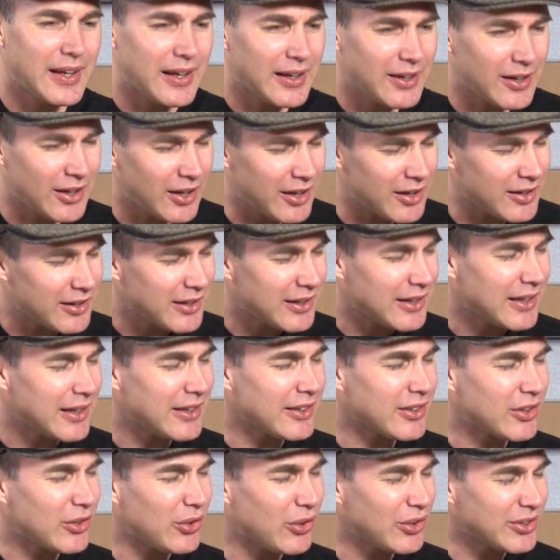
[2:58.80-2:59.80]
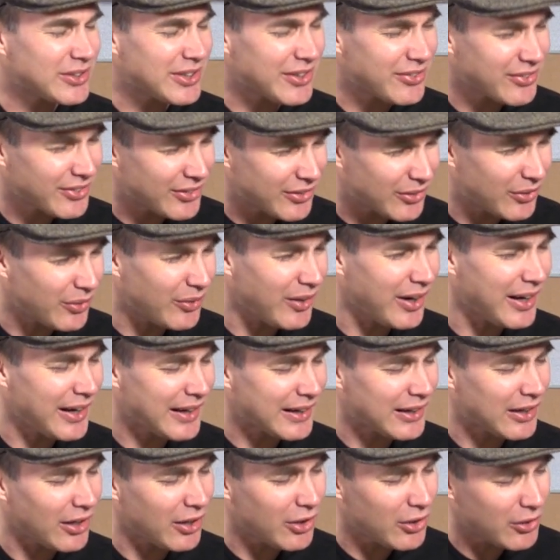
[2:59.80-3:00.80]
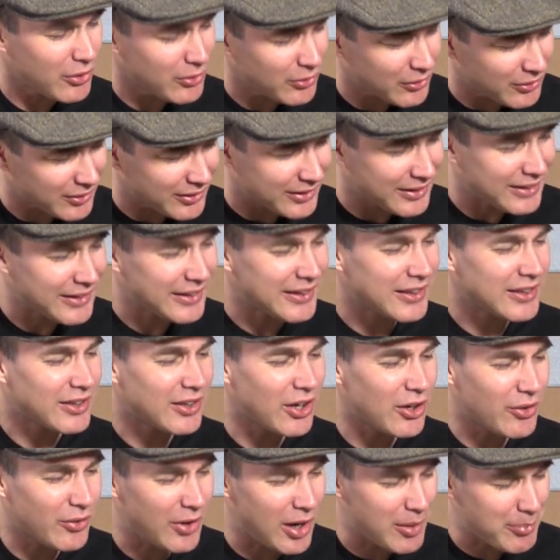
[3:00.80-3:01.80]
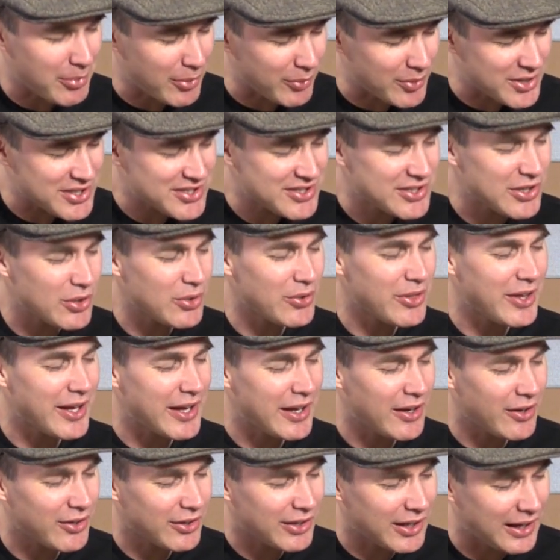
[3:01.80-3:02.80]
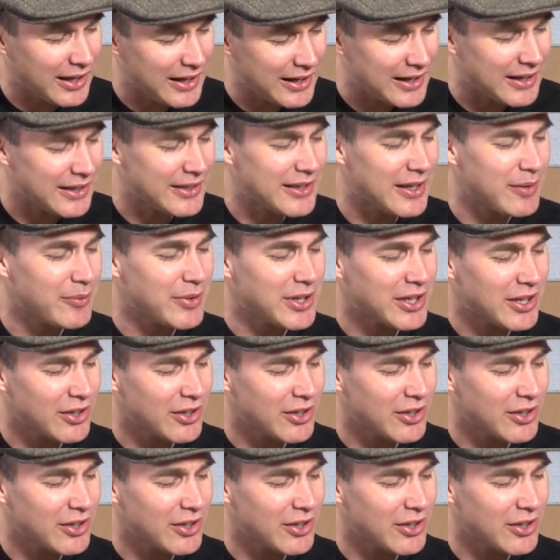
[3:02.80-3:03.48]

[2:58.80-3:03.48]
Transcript: and the chord doesn't quite go right, but we're still there, okay? And then we